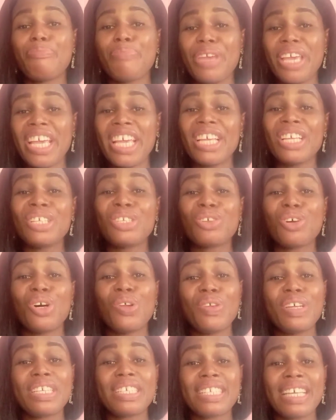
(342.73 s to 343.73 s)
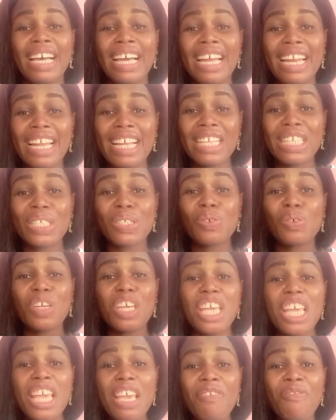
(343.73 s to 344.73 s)
B is always silent
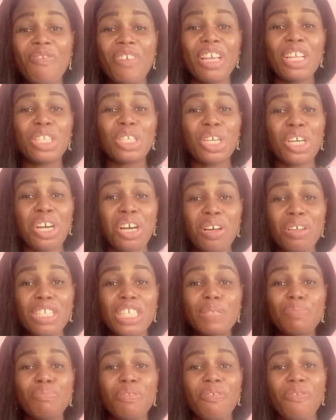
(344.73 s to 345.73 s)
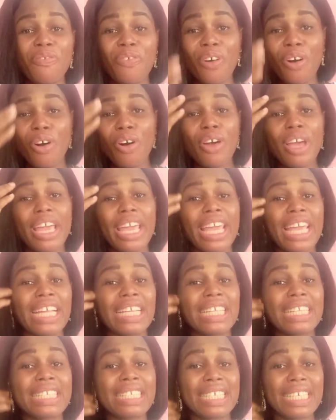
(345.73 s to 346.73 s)
if it comes before
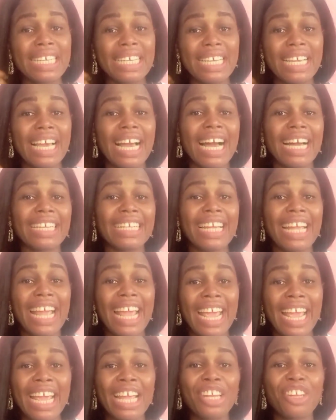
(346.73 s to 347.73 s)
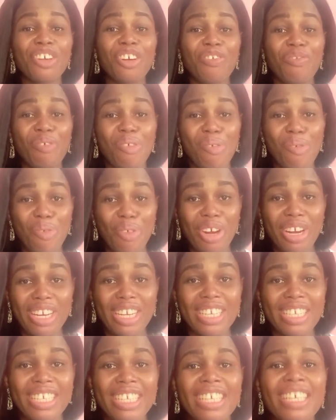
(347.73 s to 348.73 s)
a T at the end of a
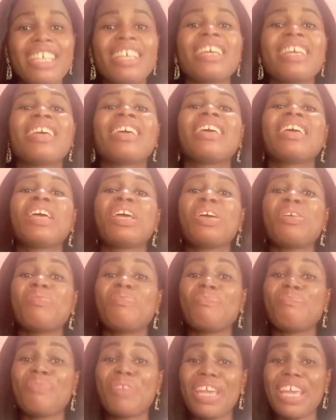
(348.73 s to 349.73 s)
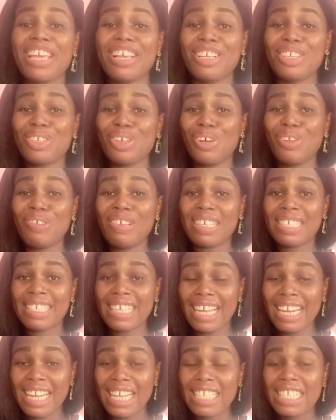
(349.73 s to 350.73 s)
word. B is always
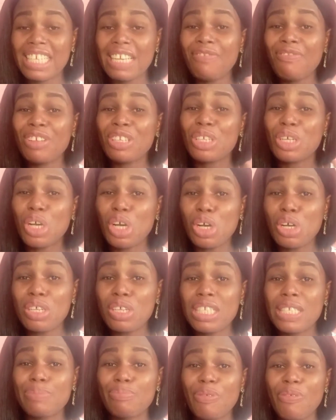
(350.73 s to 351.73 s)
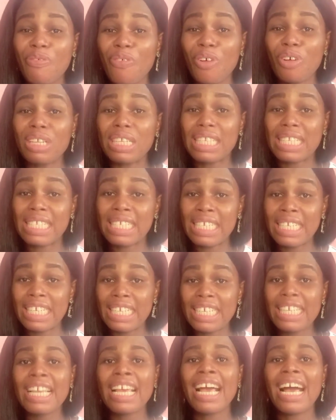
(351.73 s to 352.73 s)
silent if it comes before
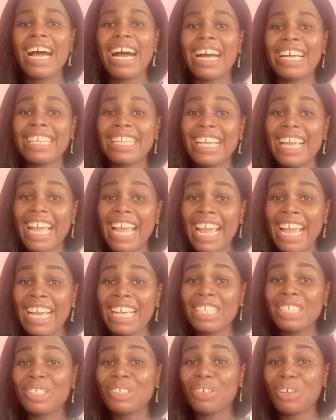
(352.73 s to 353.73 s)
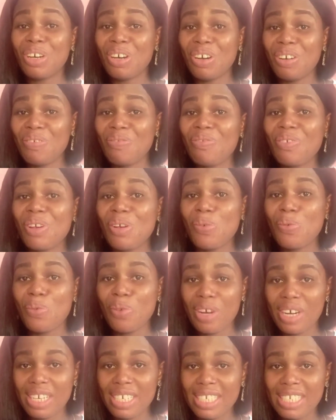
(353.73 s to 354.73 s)
T at the end of a
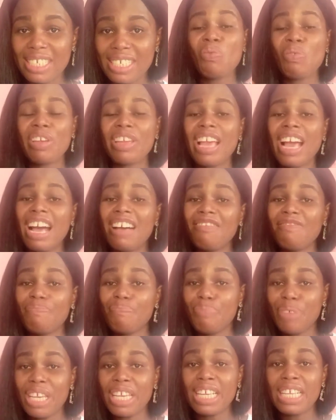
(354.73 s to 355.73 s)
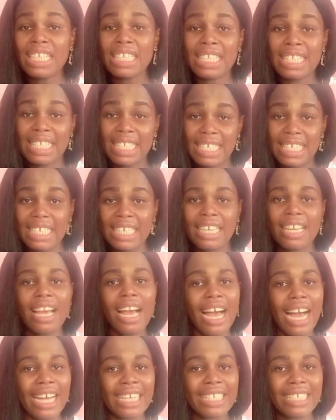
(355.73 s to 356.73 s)
word. When you have BT
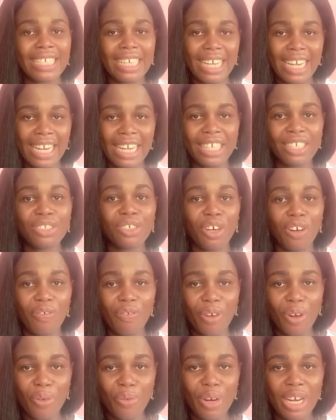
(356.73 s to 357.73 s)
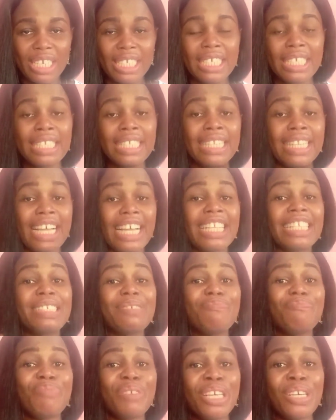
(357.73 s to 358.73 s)
at the end of a word, then
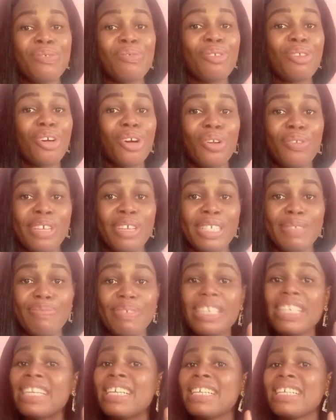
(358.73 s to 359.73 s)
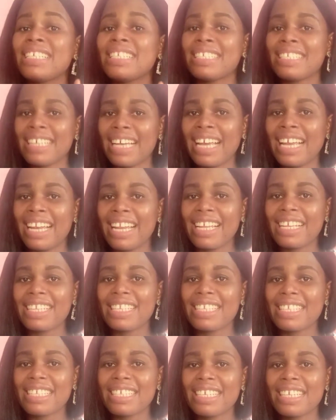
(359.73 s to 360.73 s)
the B will always be
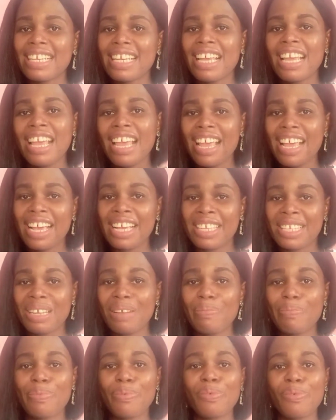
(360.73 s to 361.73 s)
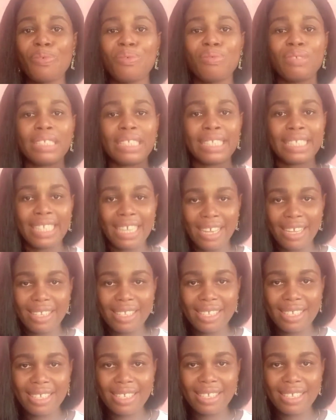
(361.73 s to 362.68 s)
silent. Example, debt.